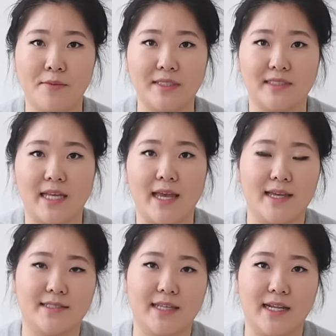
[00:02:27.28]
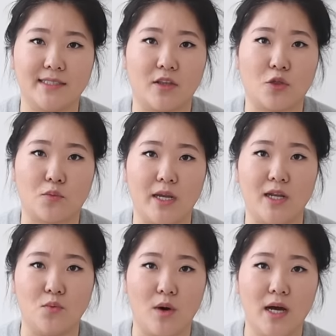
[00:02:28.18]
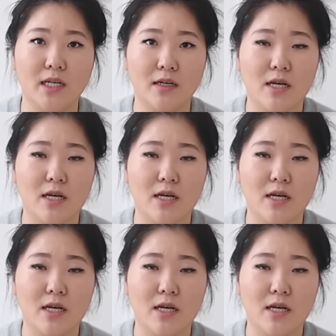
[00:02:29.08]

would say, is that it's a three-in-one.